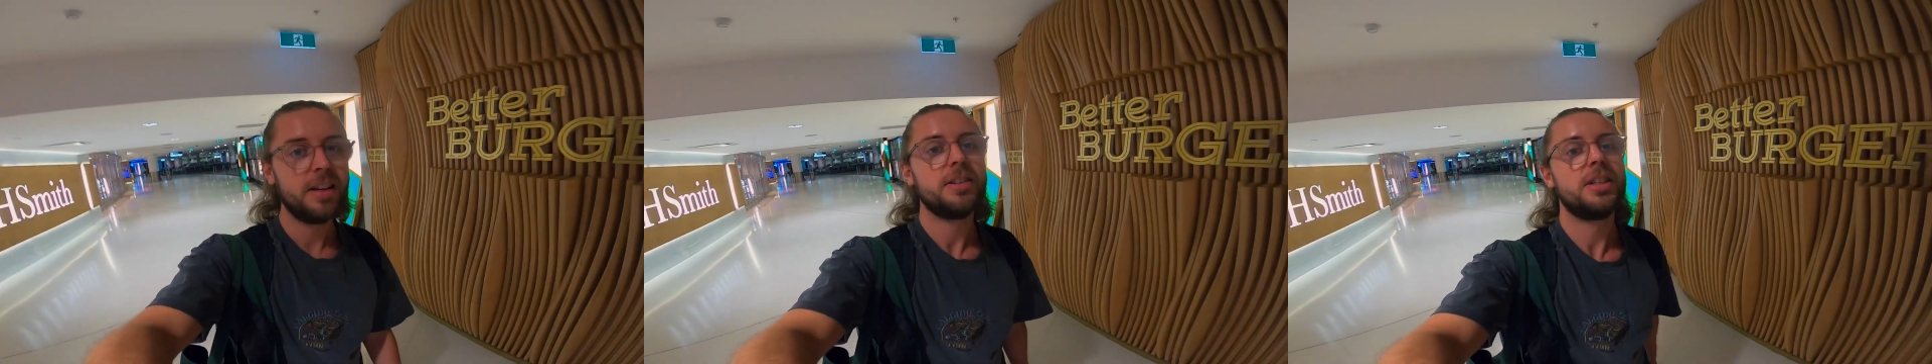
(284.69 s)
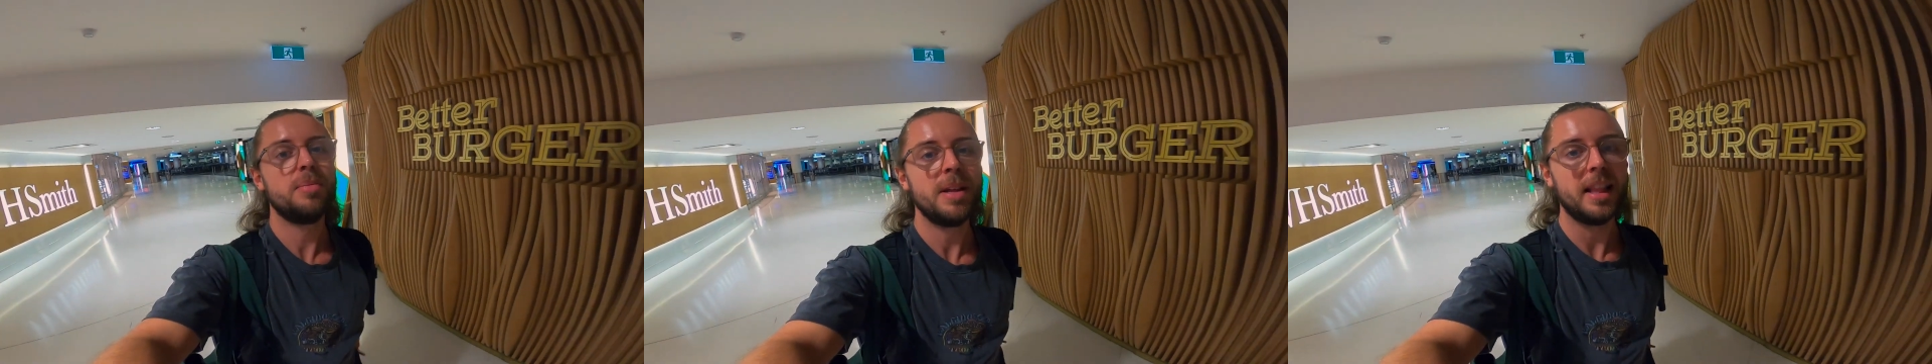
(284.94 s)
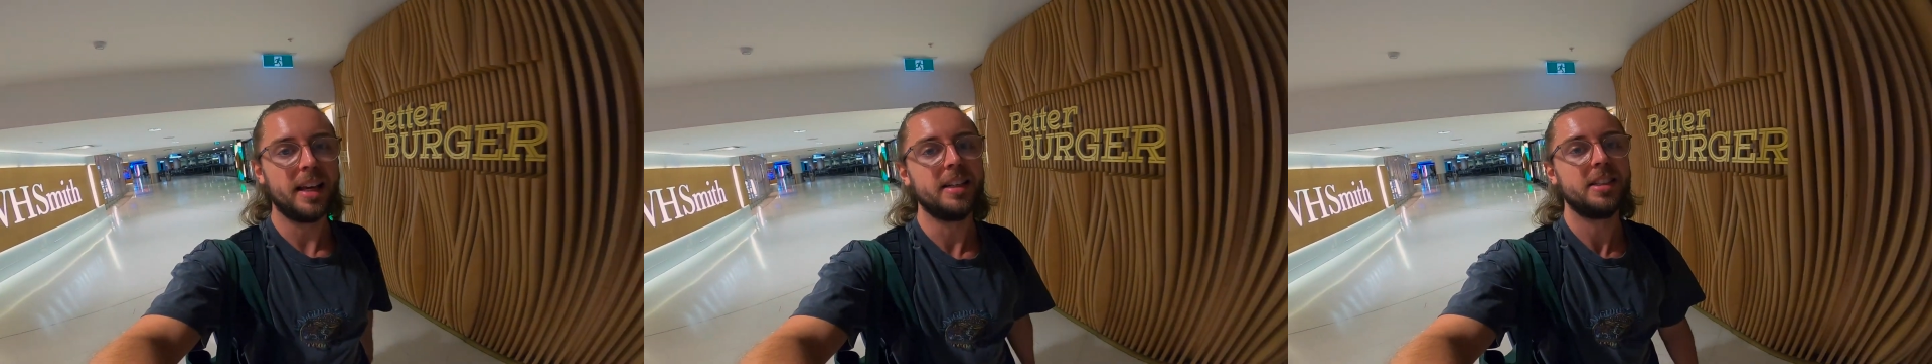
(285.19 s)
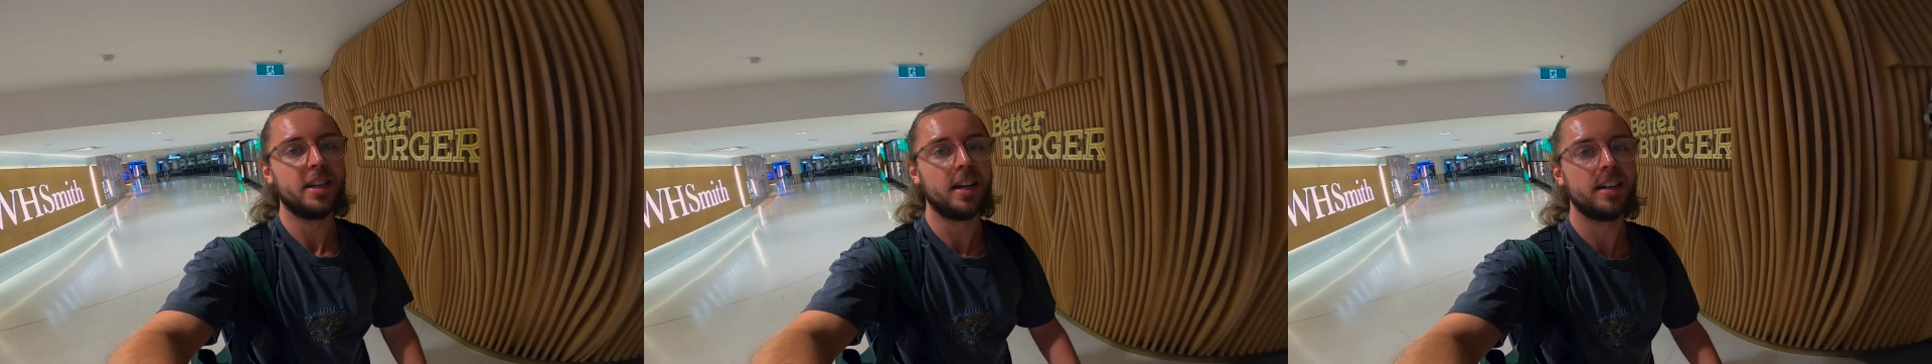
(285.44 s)
to
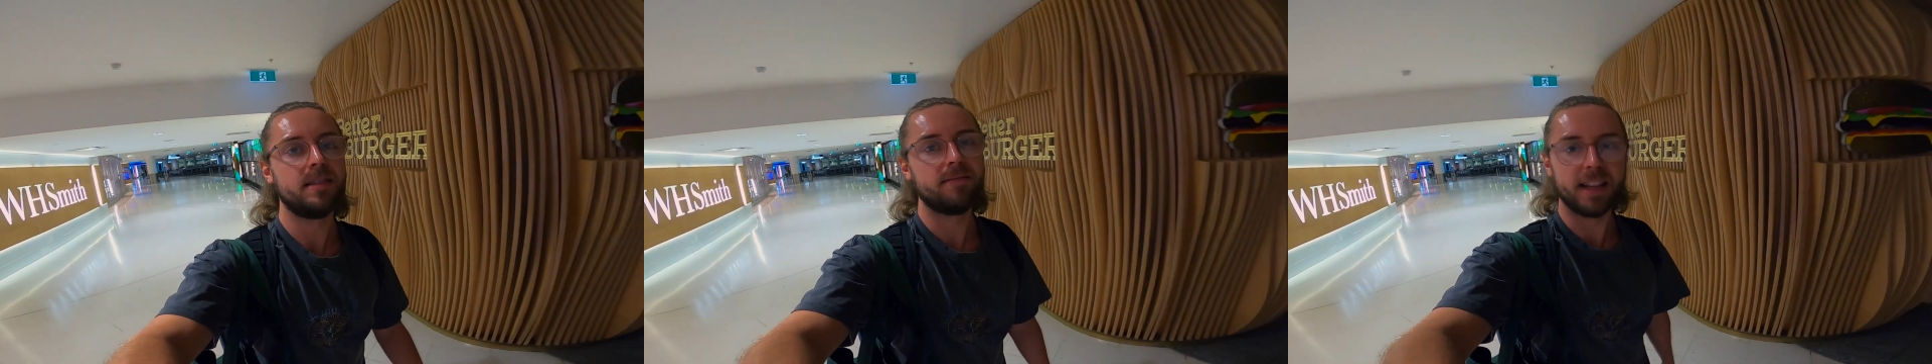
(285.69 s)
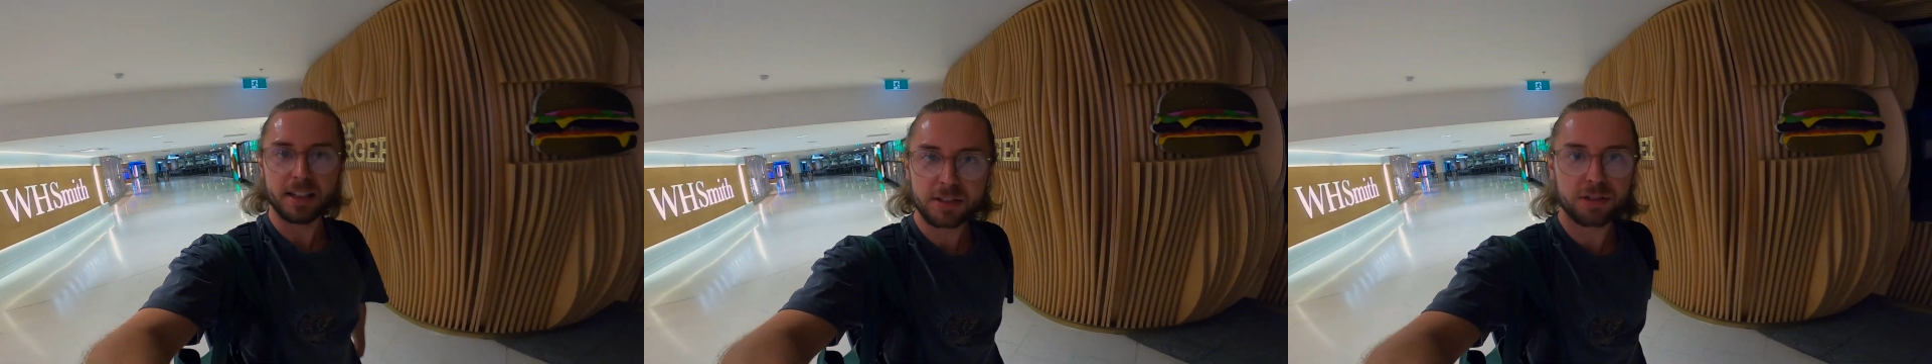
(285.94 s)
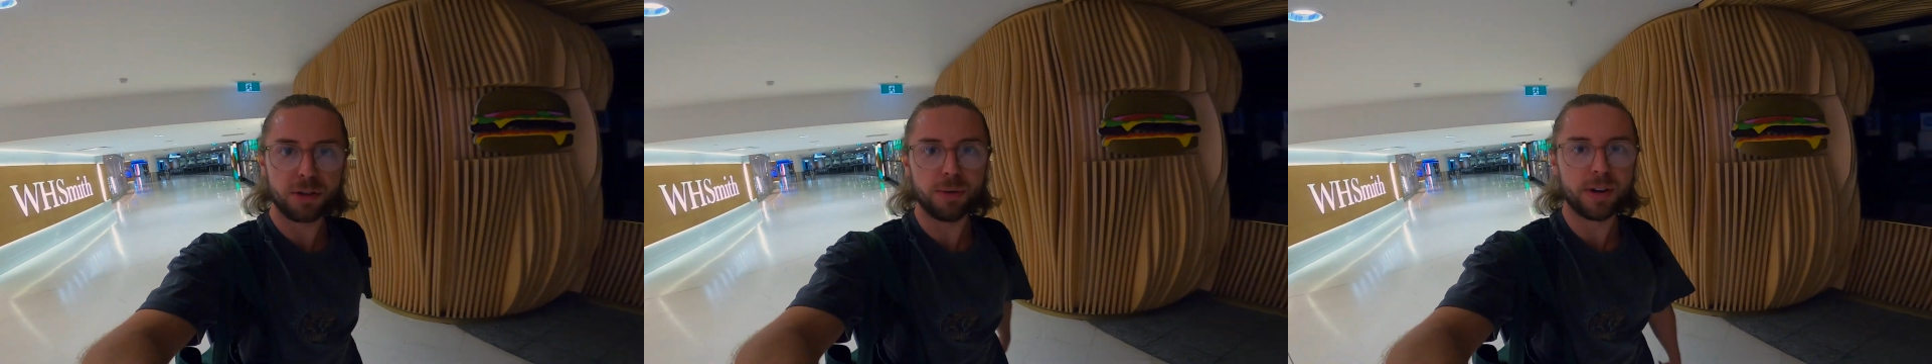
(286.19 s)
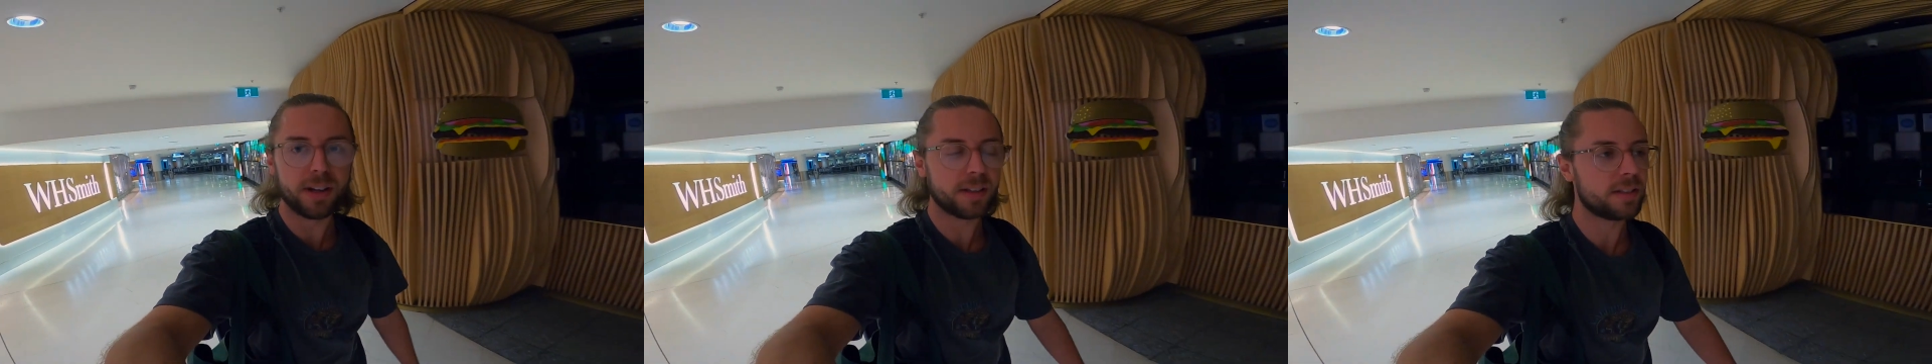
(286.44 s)
Malaysia. Let's do
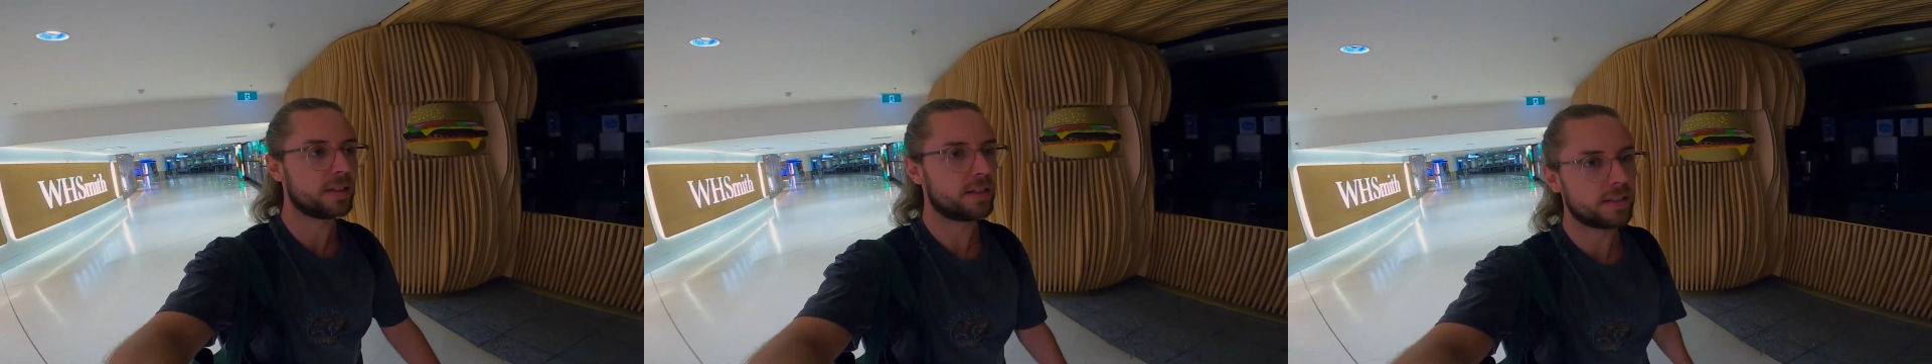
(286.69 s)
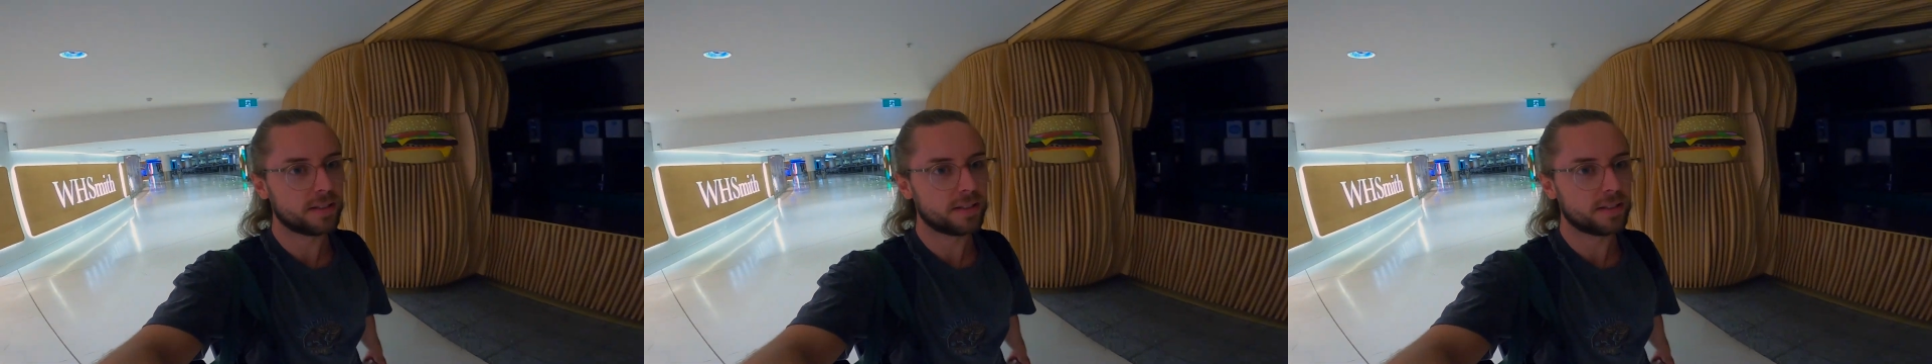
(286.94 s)
this.